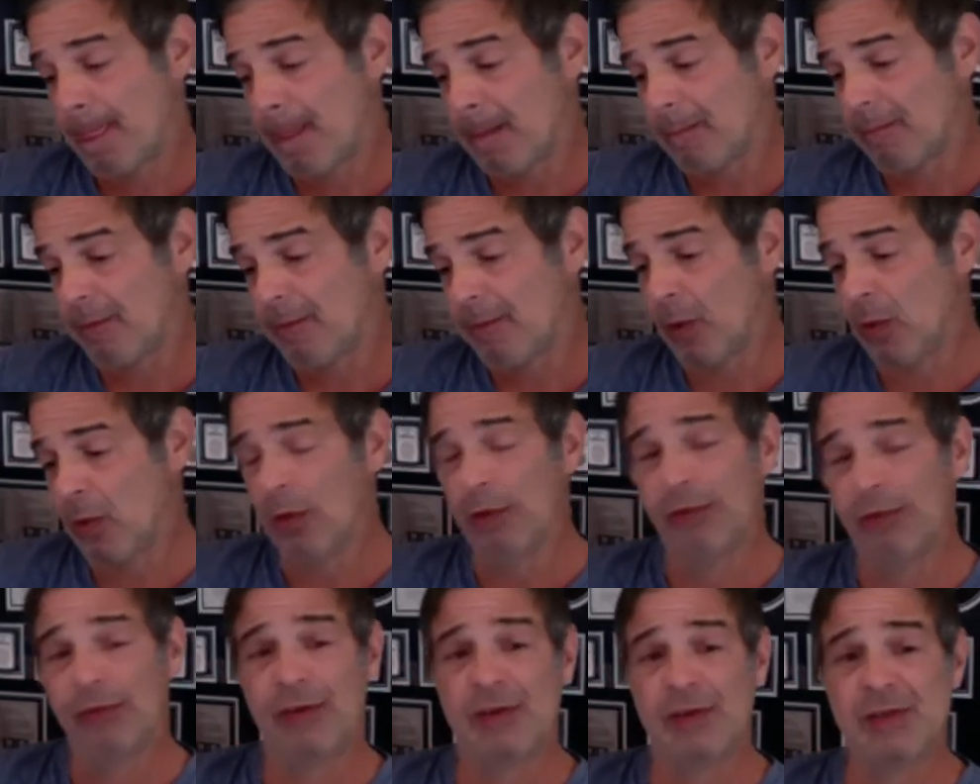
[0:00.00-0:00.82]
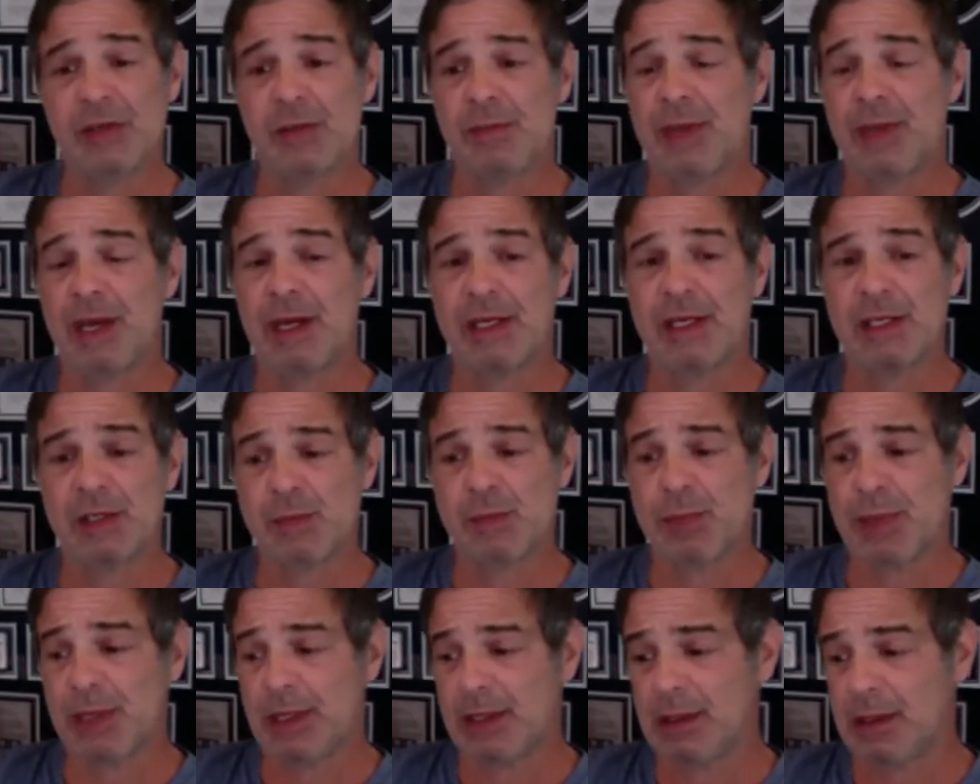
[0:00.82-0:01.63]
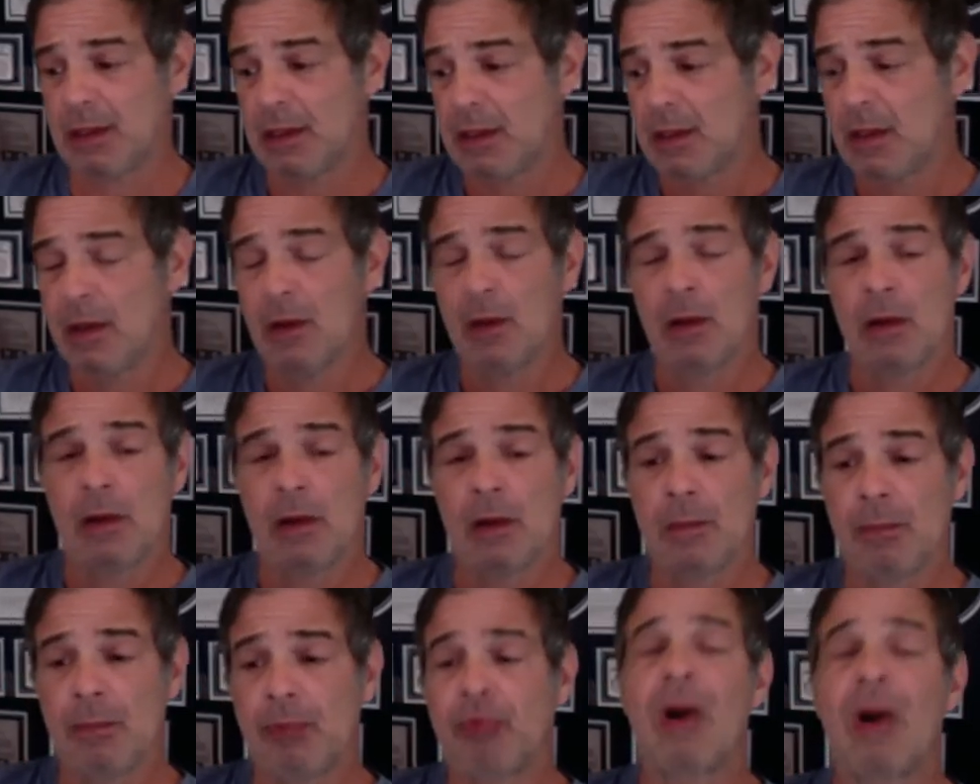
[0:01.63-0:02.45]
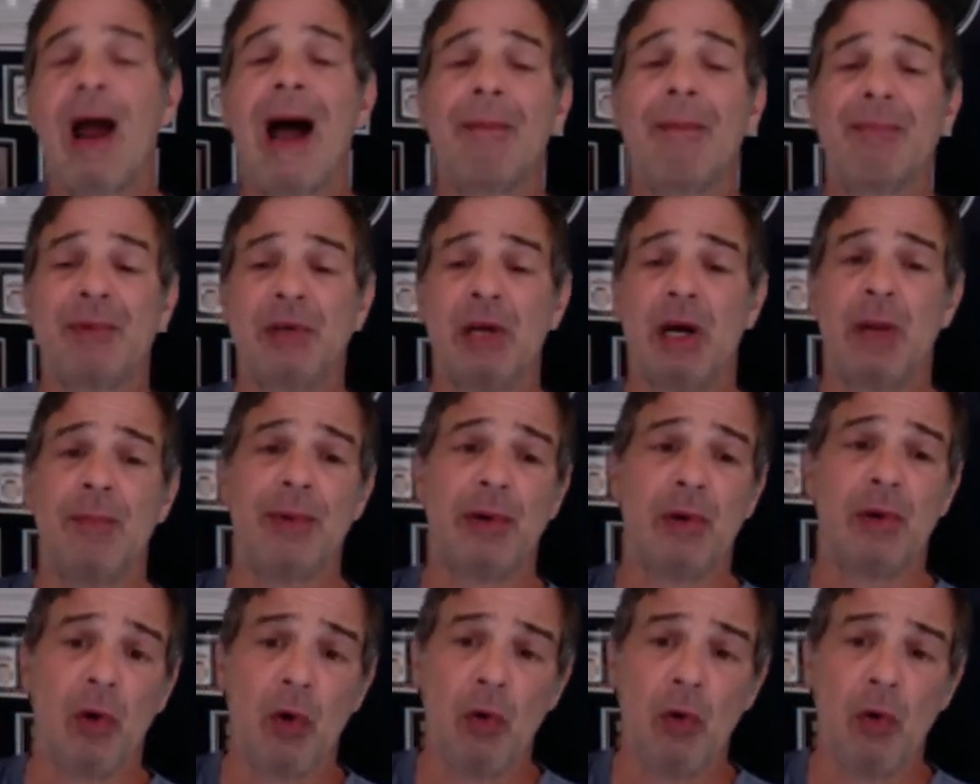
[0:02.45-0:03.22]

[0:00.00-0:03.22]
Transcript: the whole system that has been propped up and